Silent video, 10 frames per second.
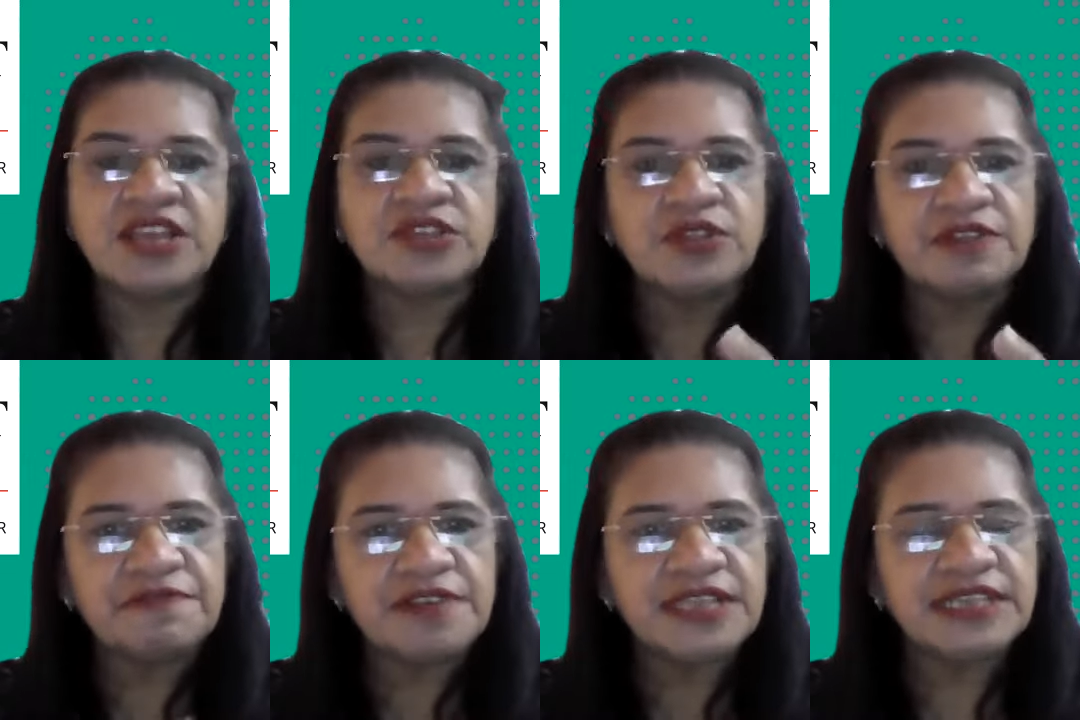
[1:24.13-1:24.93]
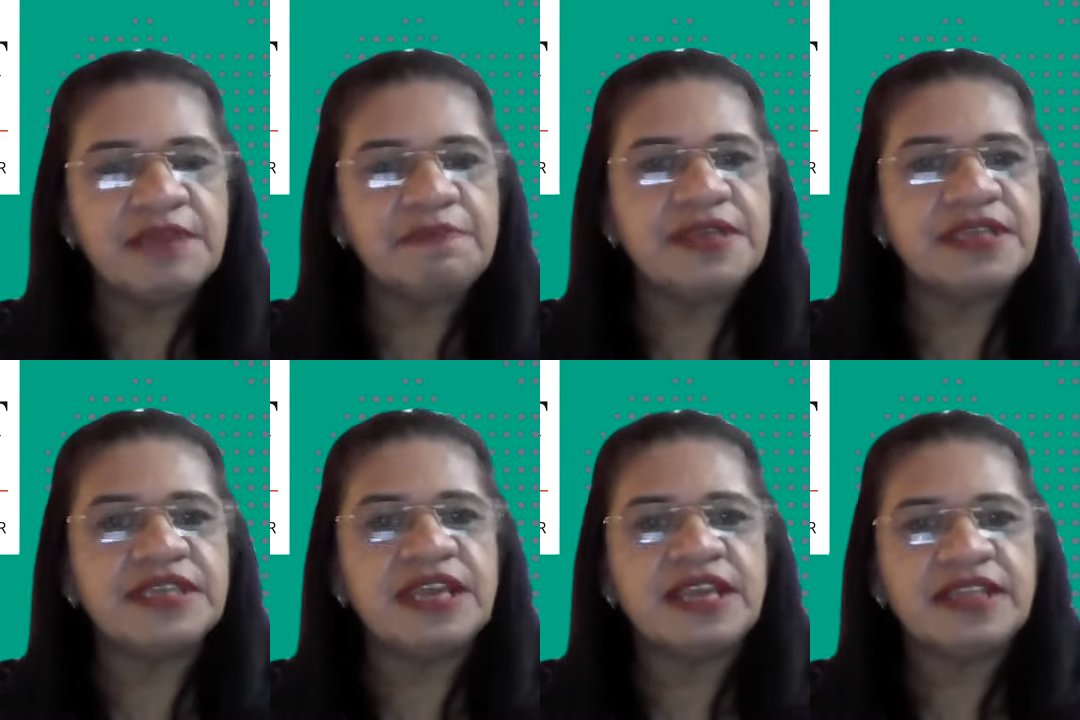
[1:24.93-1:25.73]
So the first step
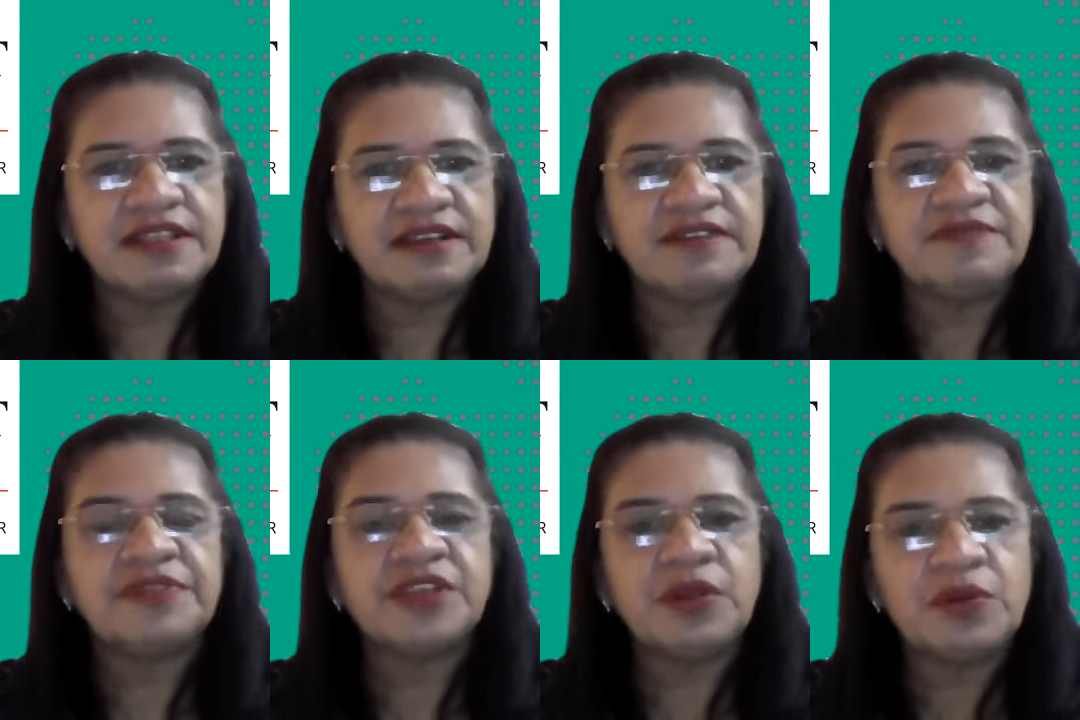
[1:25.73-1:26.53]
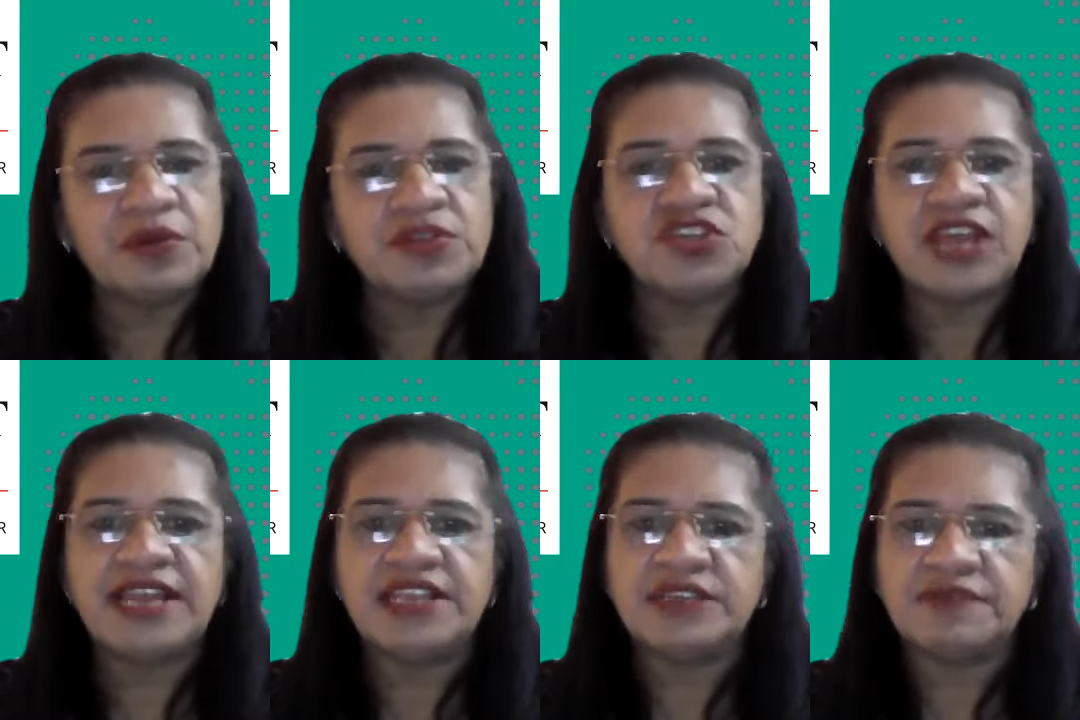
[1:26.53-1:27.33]
is the glucose
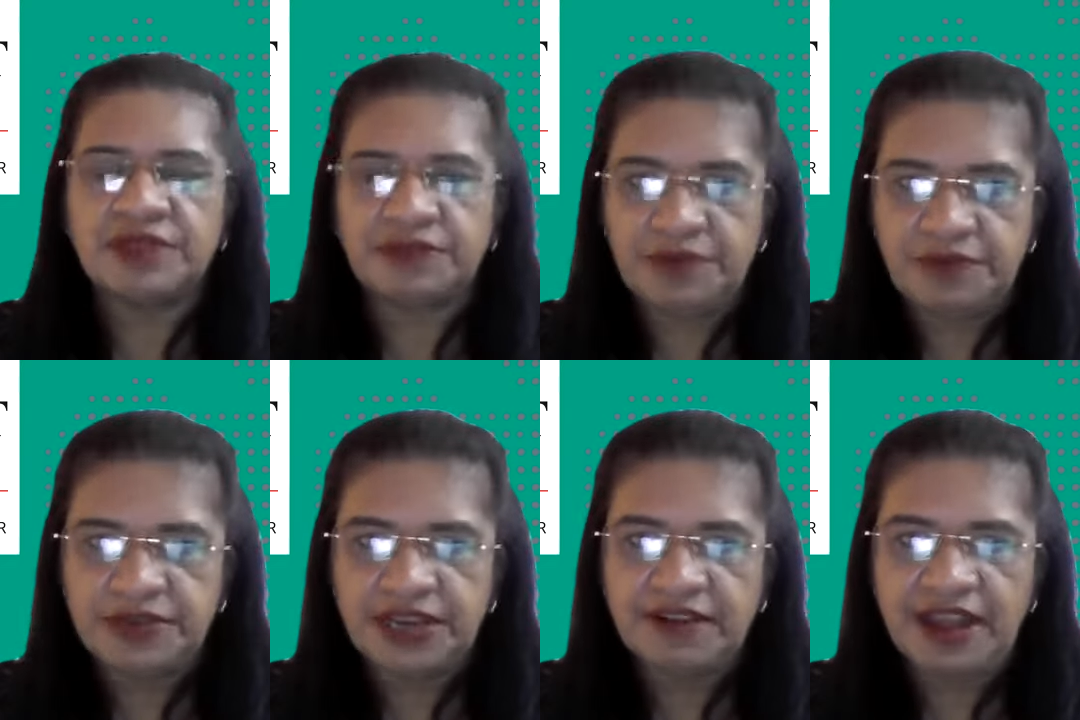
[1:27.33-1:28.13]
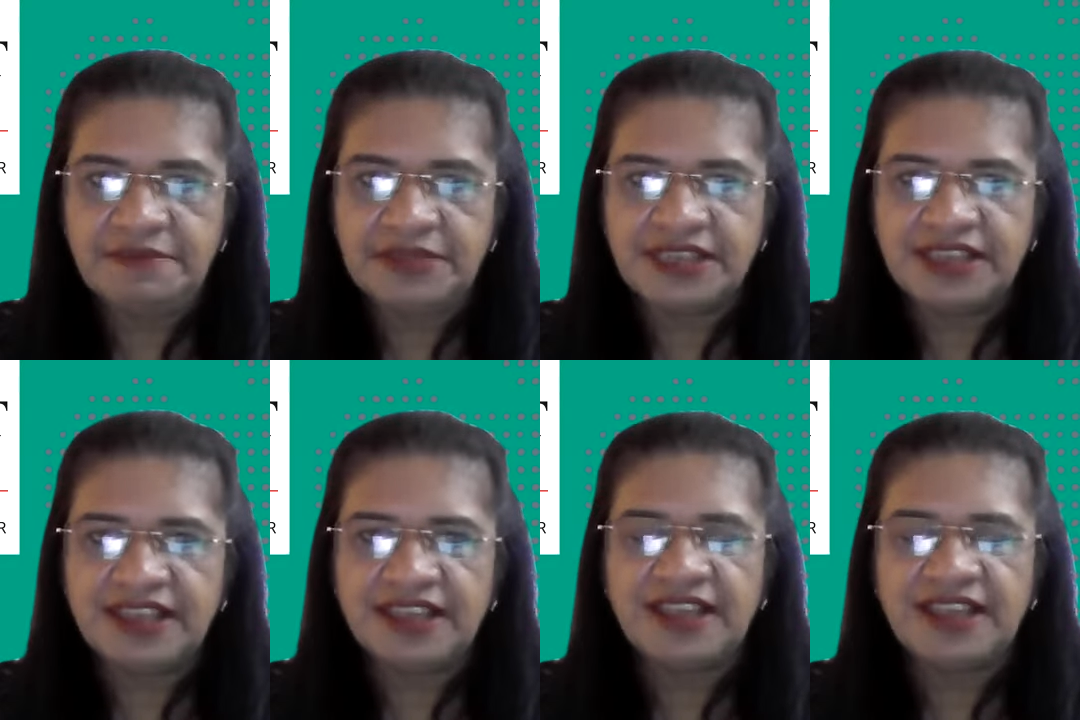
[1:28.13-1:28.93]
challenge with 50 grams.
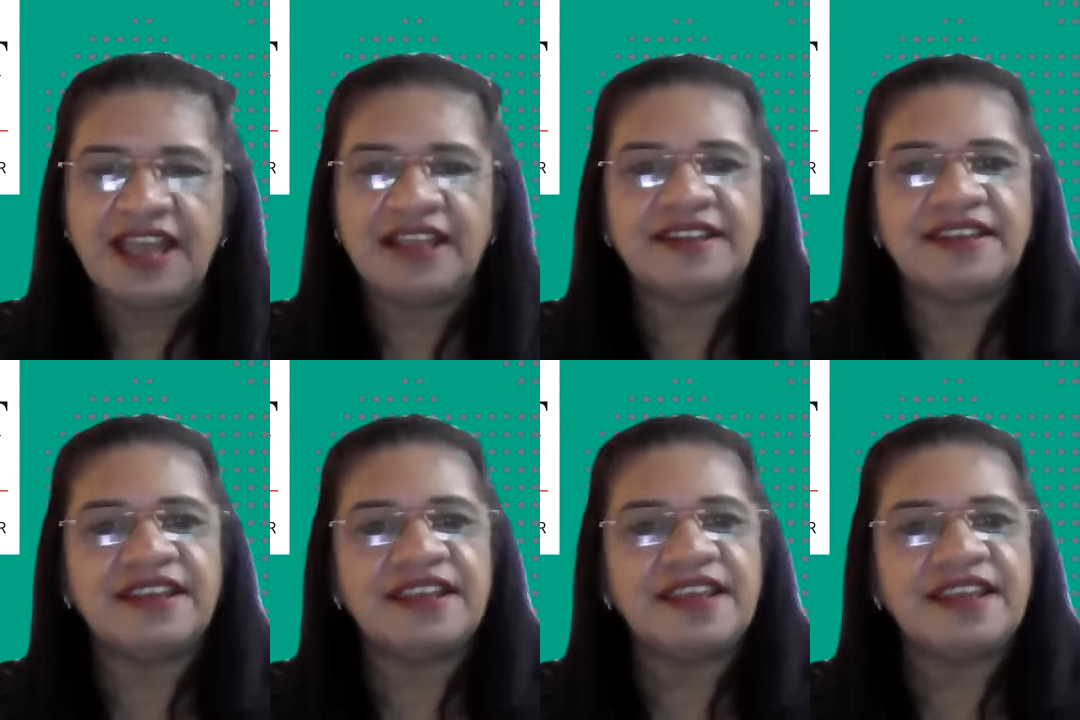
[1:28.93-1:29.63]
And